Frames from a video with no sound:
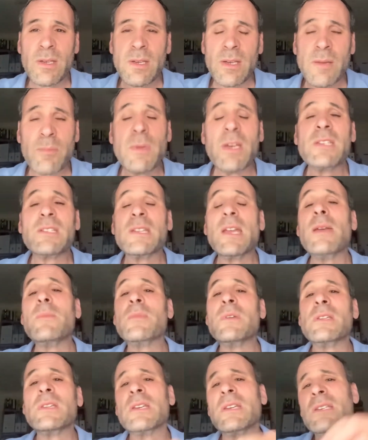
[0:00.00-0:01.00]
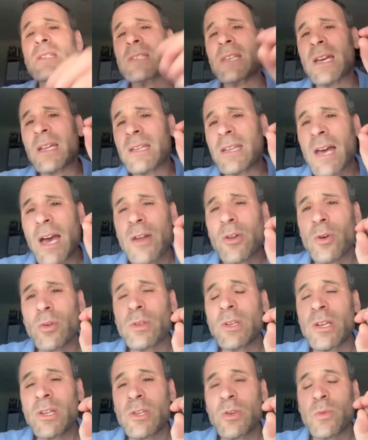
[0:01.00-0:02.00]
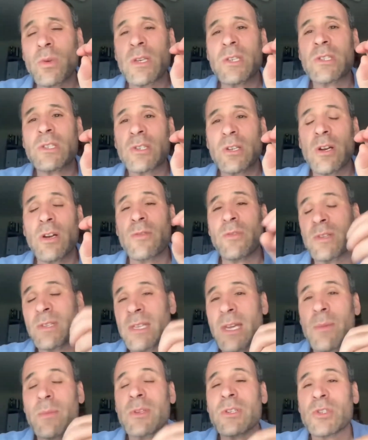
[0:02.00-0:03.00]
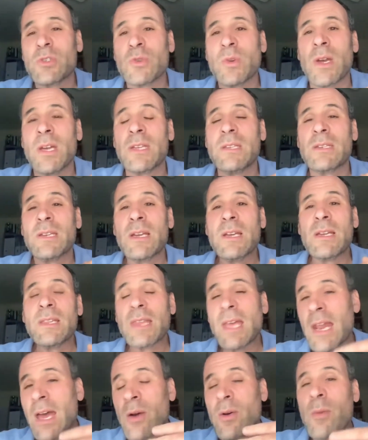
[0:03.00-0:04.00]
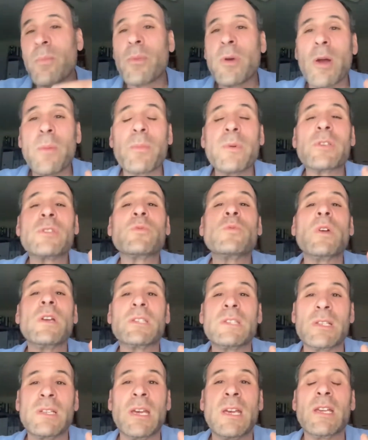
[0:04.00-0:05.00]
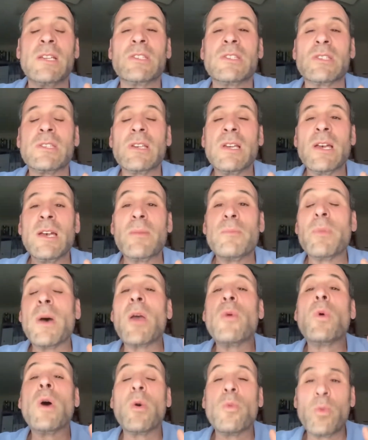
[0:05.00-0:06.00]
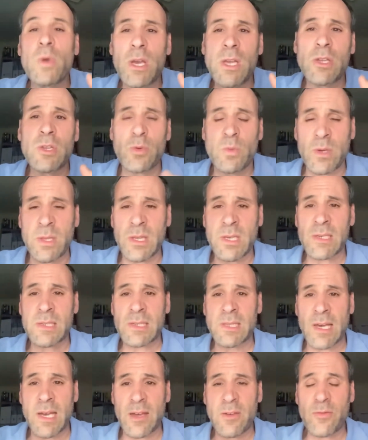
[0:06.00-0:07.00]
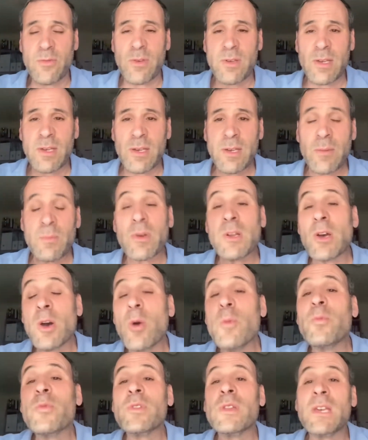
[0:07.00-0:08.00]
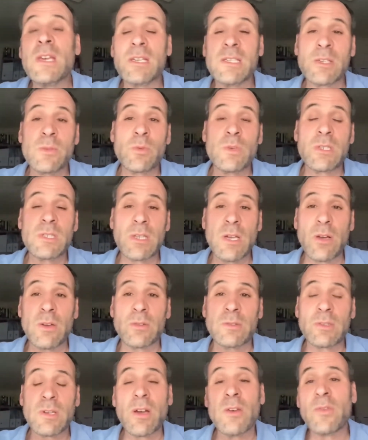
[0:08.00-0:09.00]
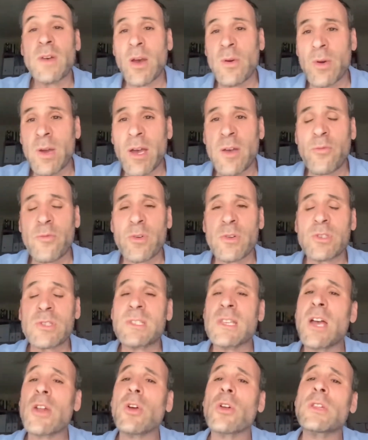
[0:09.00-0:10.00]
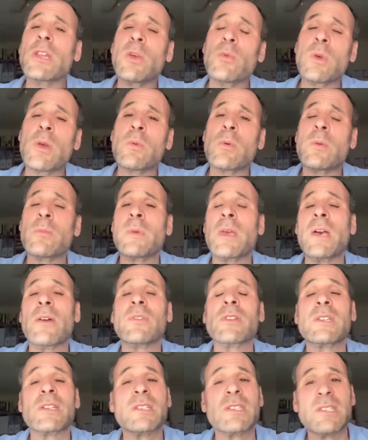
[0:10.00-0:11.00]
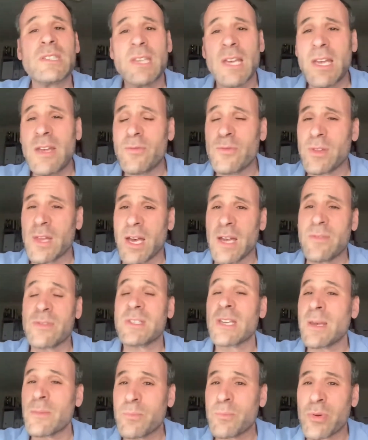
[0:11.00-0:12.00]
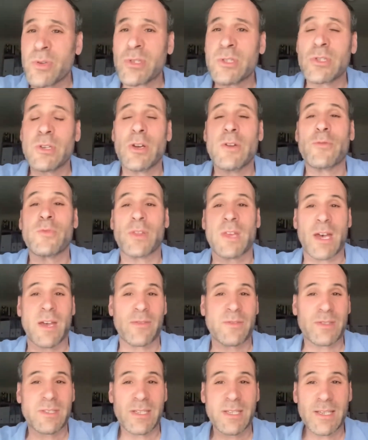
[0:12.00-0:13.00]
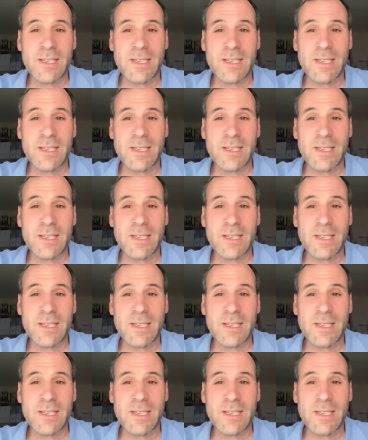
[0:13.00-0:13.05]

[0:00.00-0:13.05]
And my statement is that not only do we serve and demonstrate that our purpose resonates by what we do in this life, but hopefully as a result of our efforts, not only we will be able to save lives and preserve lives,